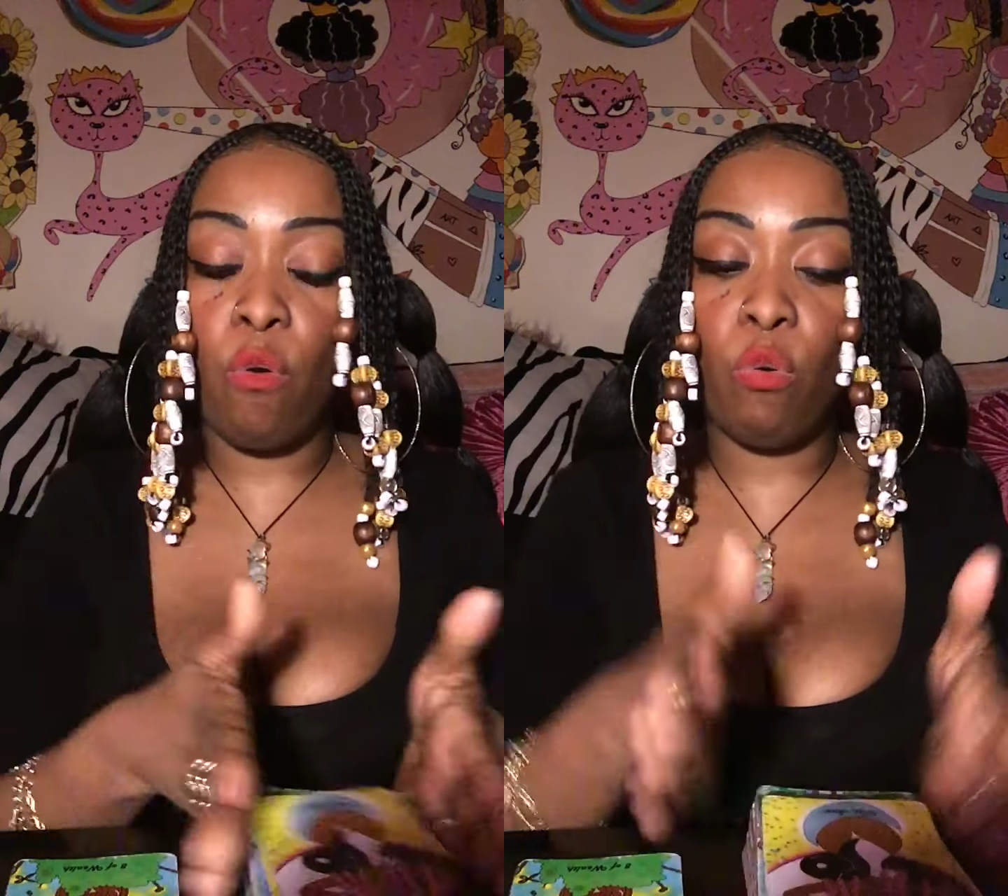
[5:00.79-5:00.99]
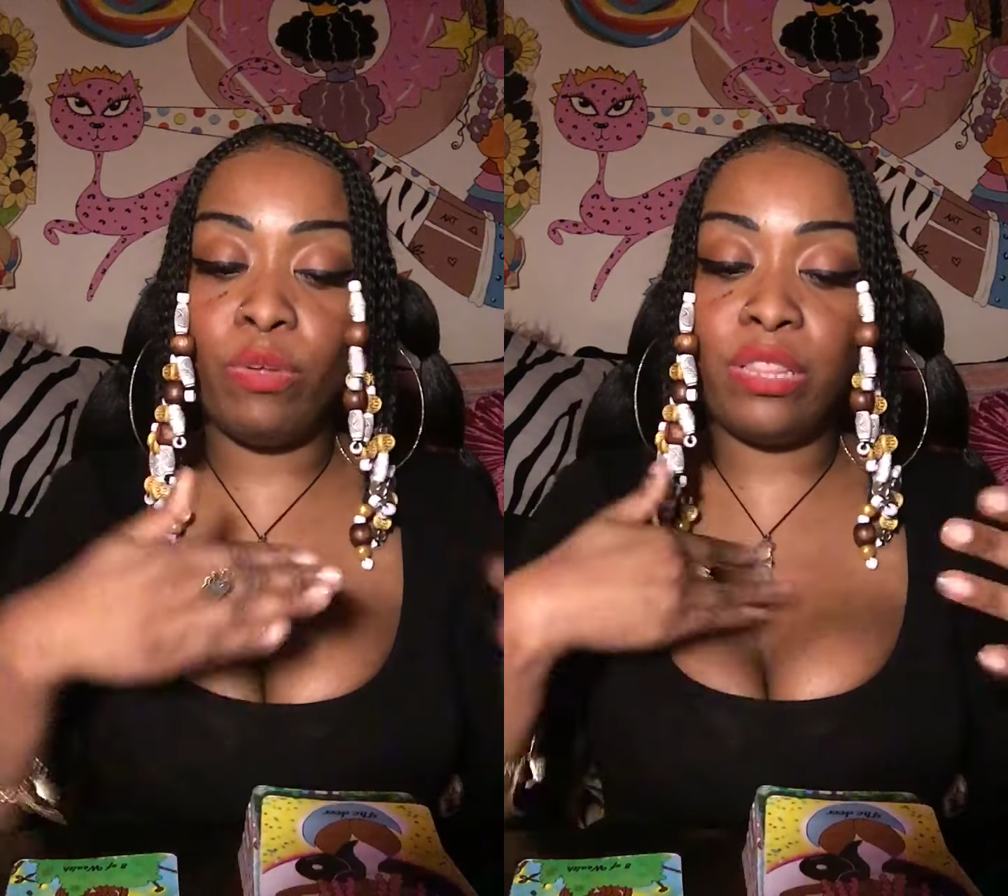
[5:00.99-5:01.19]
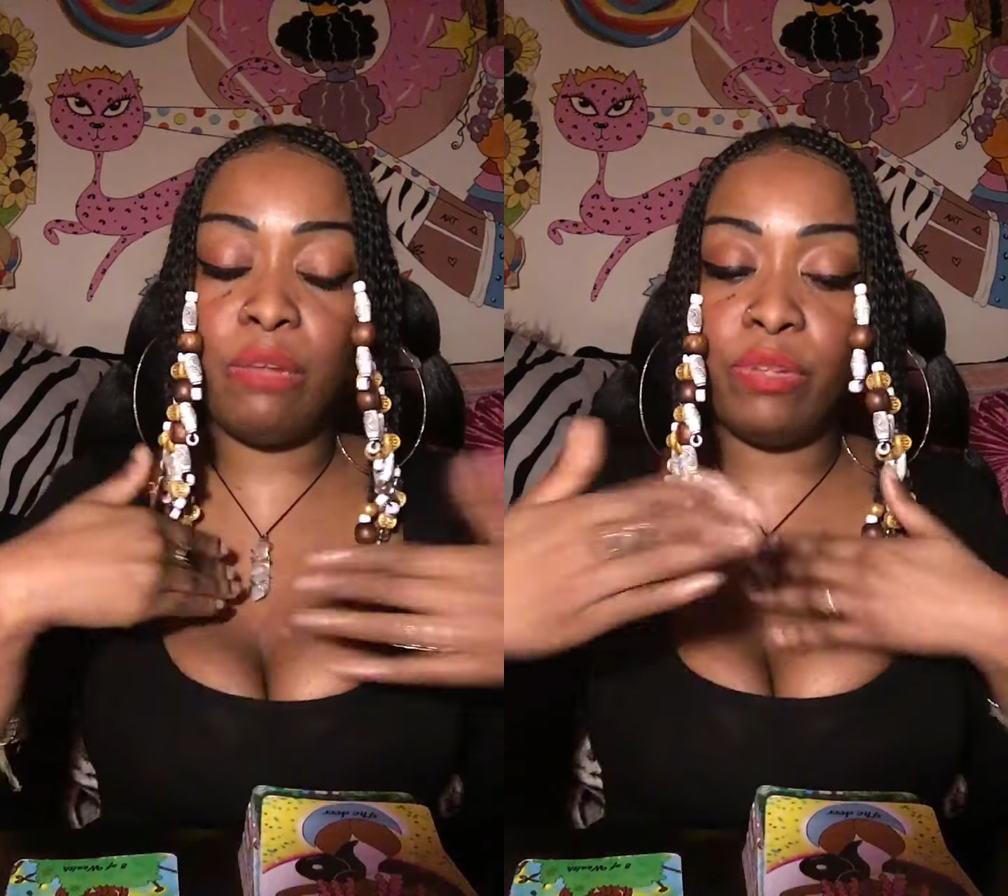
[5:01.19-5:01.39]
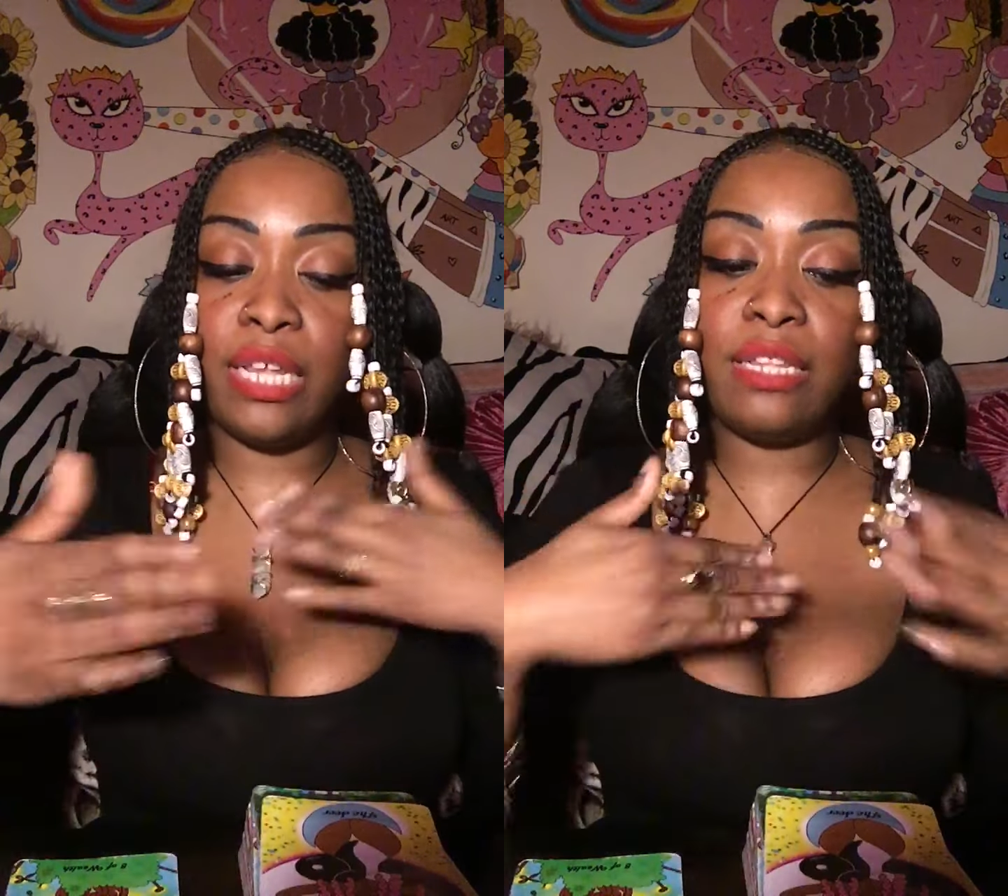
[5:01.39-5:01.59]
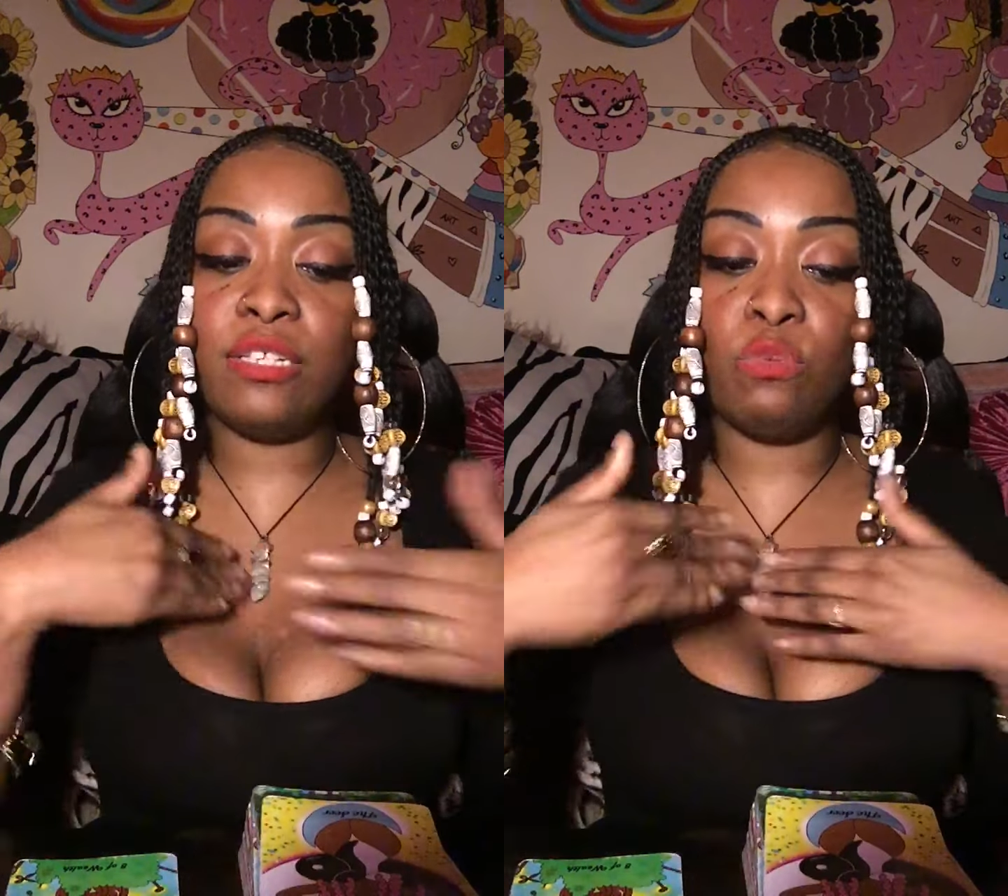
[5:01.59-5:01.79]
or
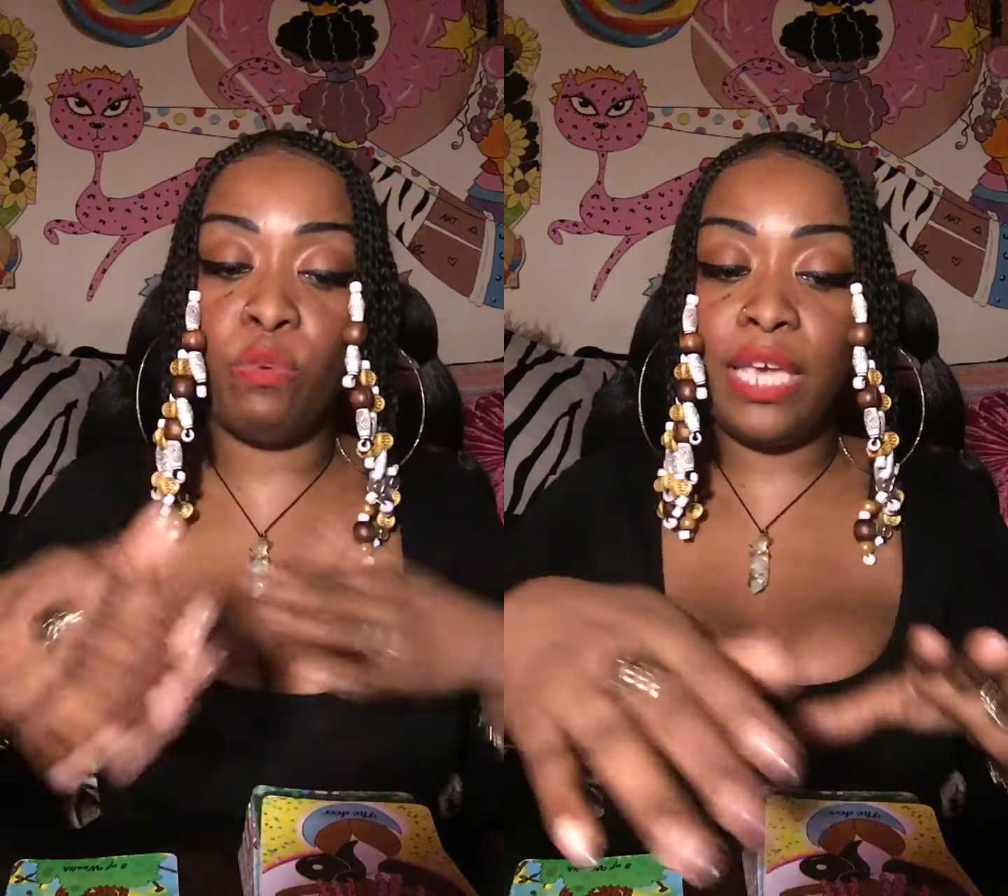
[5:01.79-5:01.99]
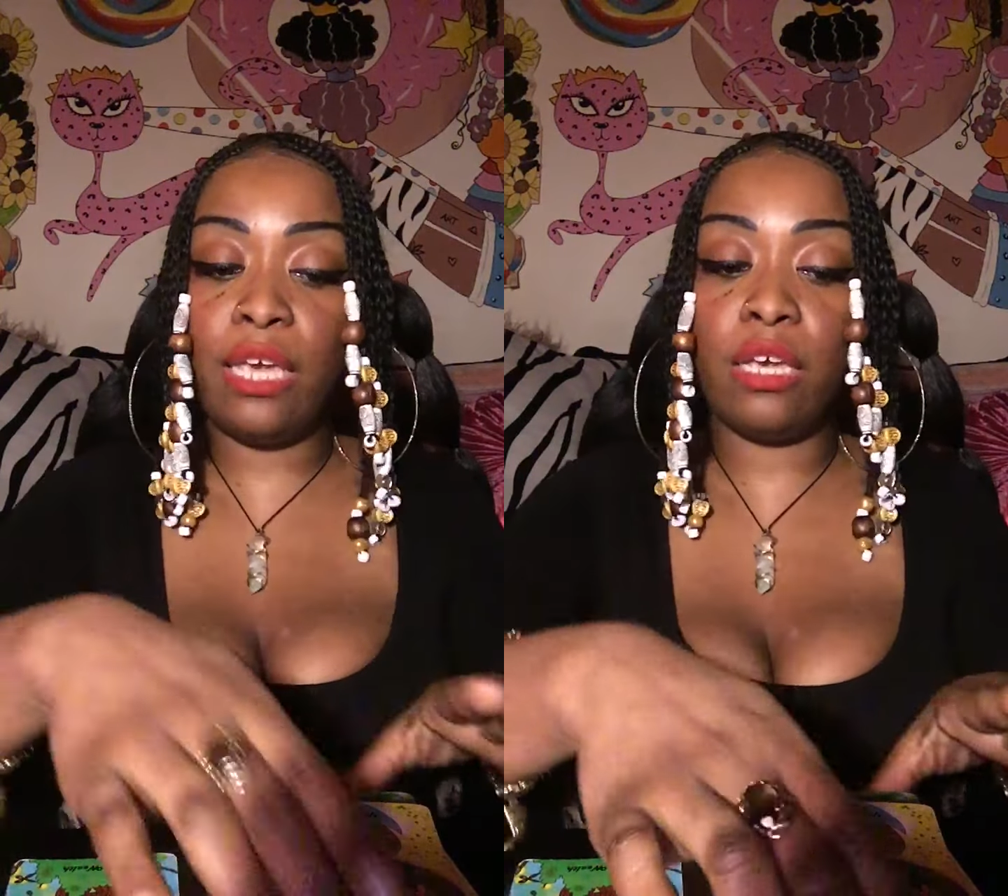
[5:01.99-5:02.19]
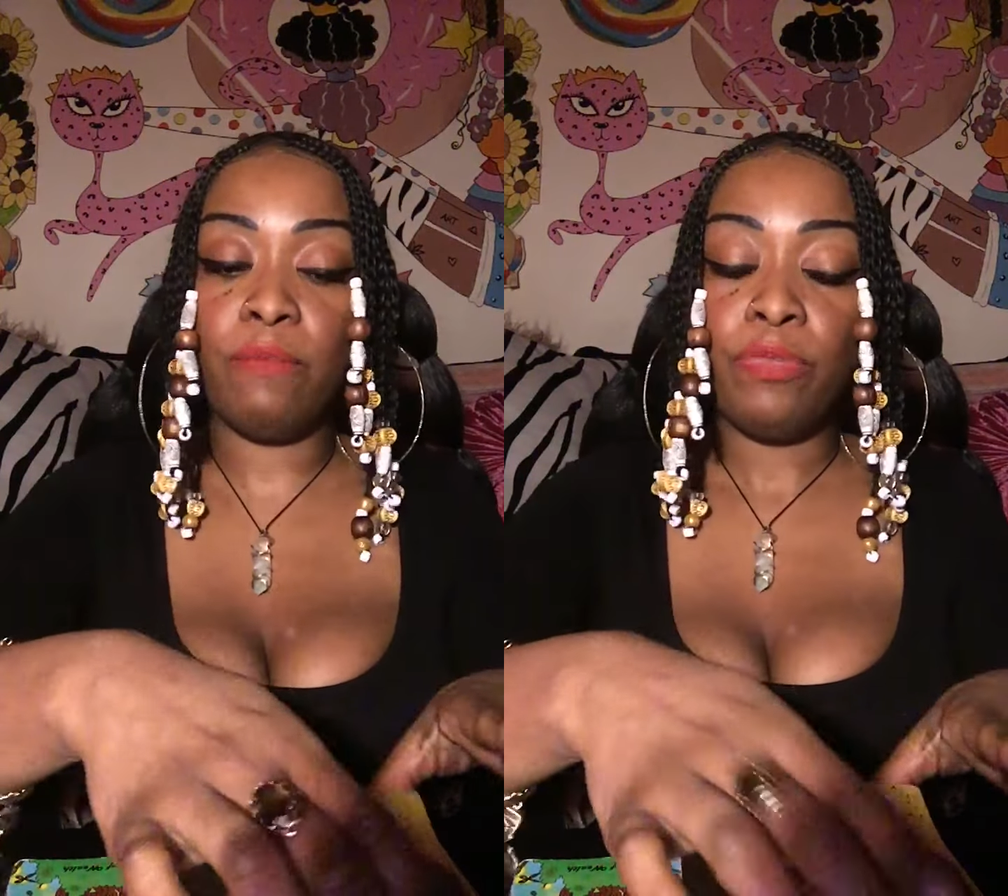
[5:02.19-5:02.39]
within this week.